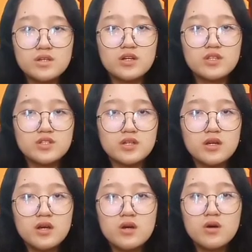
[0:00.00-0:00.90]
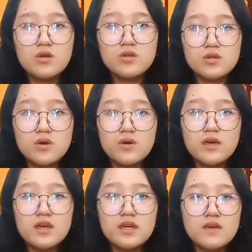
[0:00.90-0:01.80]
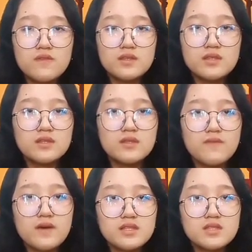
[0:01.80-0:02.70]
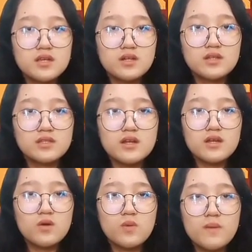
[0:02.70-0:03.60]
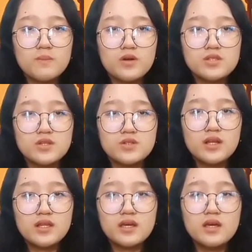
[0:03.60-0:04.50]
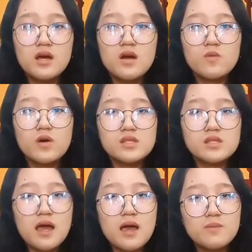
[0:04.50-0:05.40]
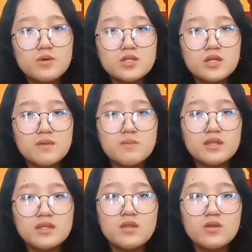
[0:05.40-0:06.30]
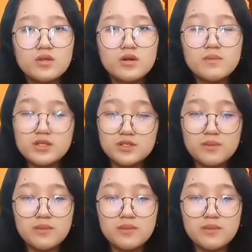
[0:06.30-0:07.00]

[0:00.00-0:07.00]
the country. Also, even the defense secretary Juan Ponteng was ambushed in Mandaluyong, Metro